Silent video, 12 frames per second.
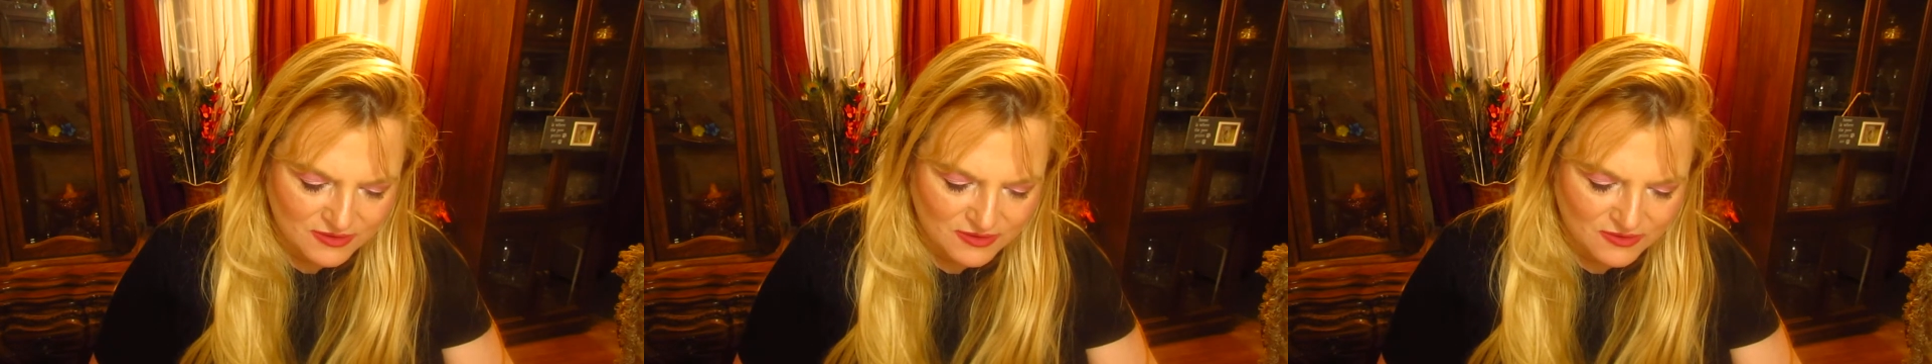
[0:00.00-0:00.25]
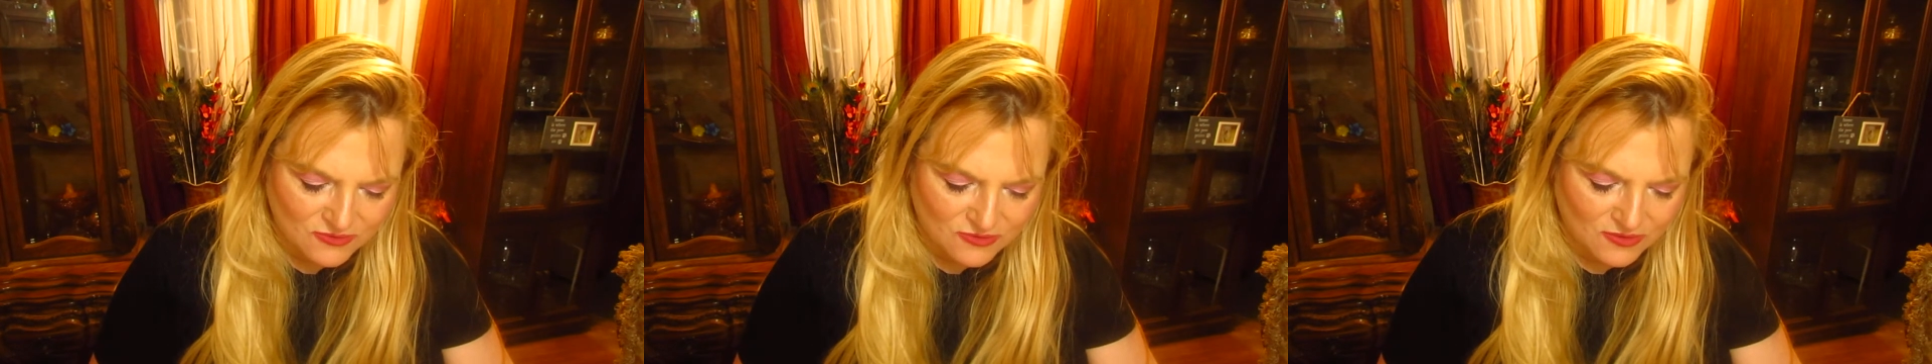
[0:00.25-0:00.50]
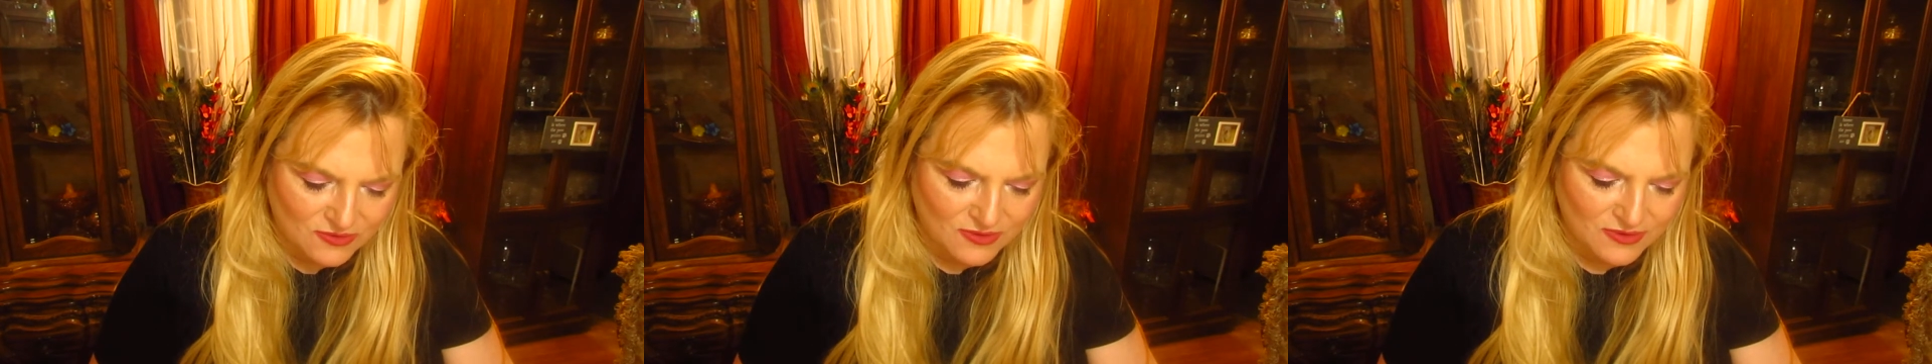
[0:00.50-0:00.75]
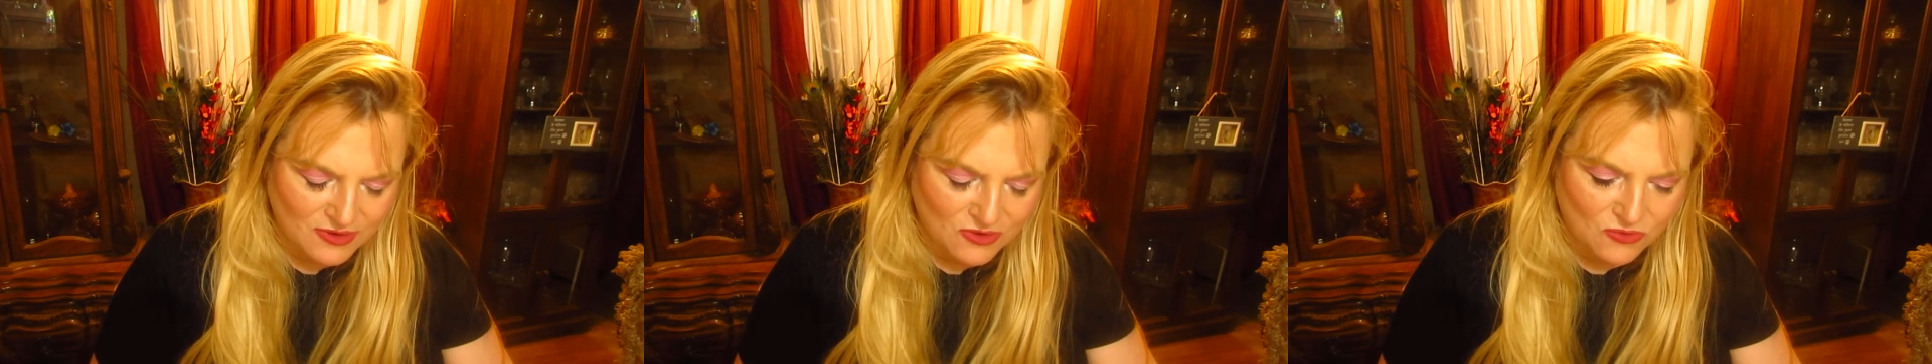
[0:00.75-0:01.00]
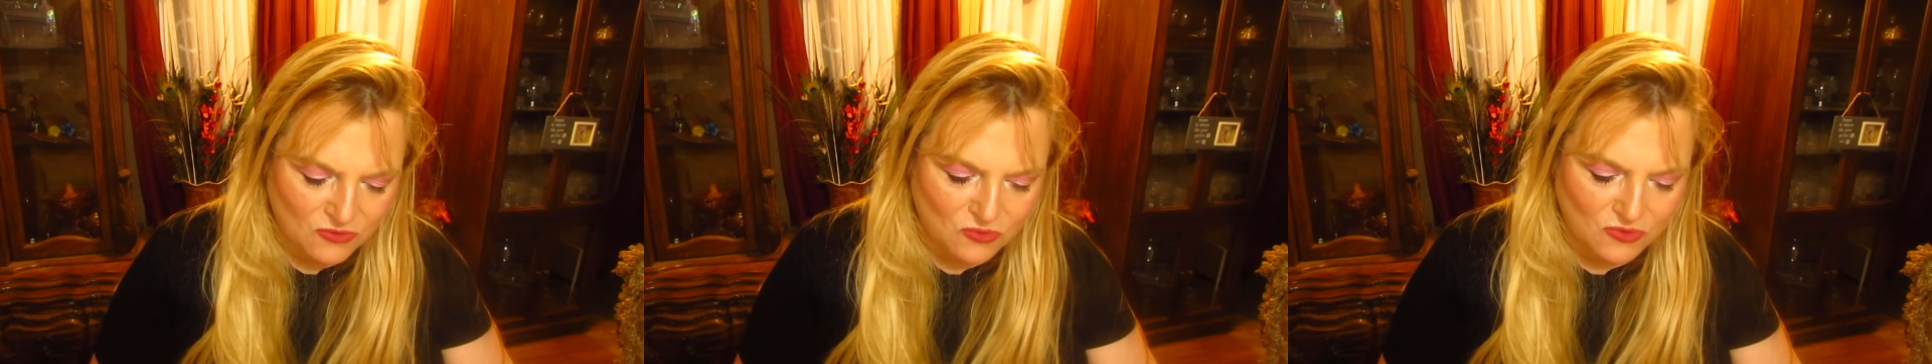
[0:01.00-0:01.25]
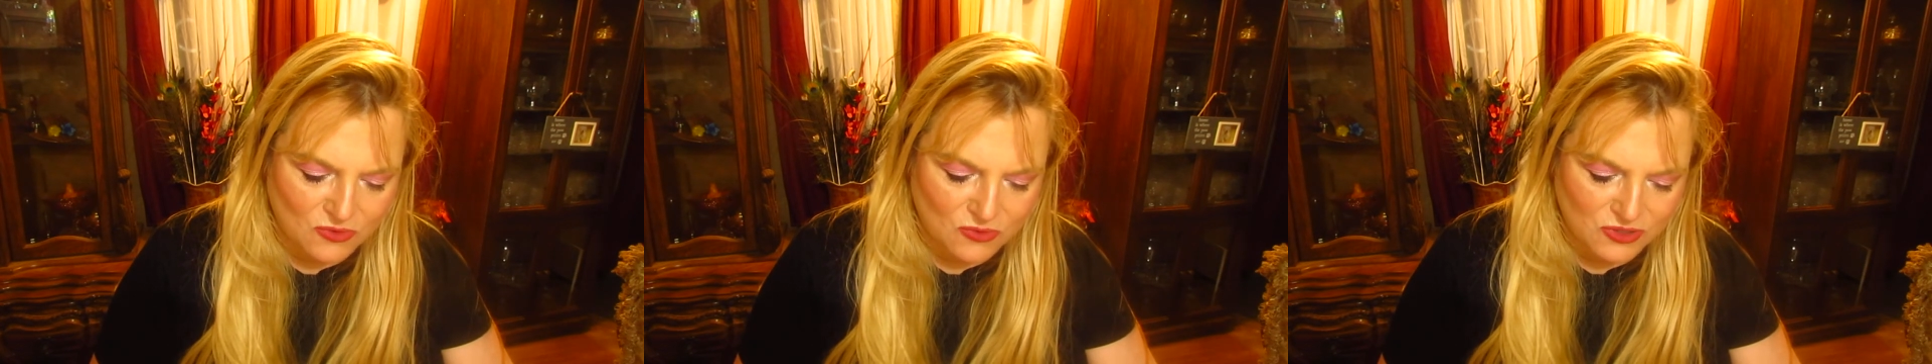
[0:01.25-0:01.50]
or,
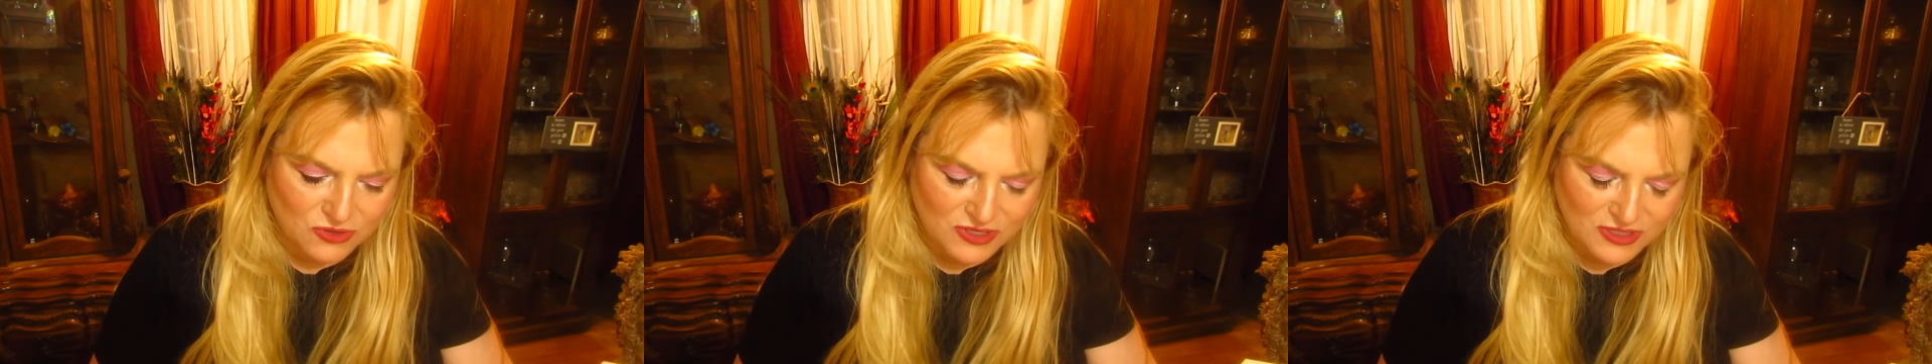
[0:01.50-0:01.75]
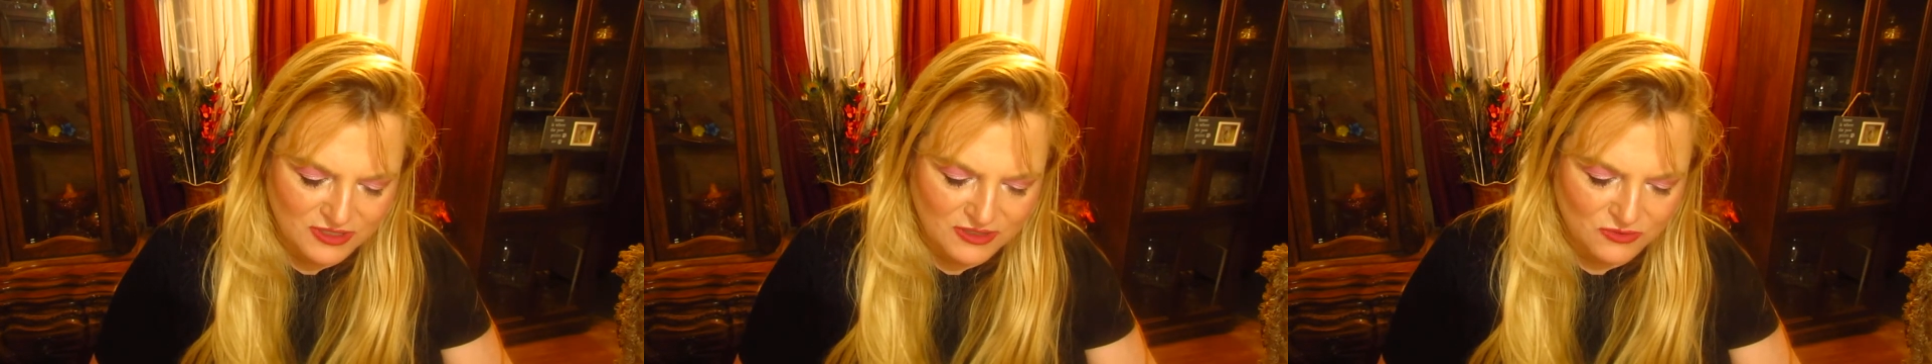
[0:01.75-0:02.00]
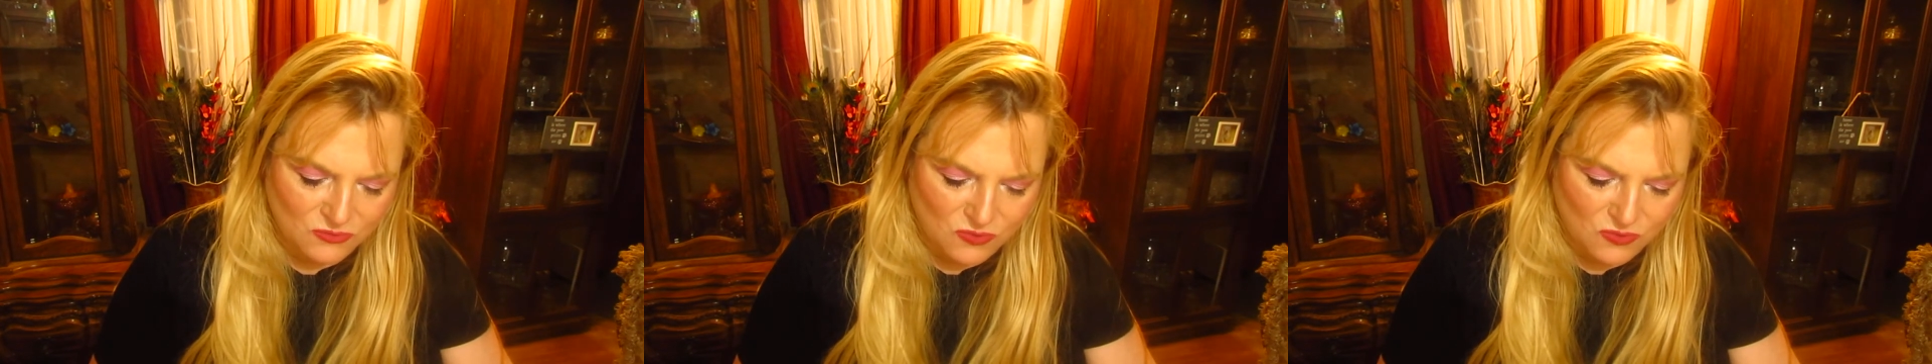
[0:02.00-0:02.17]
or you could get the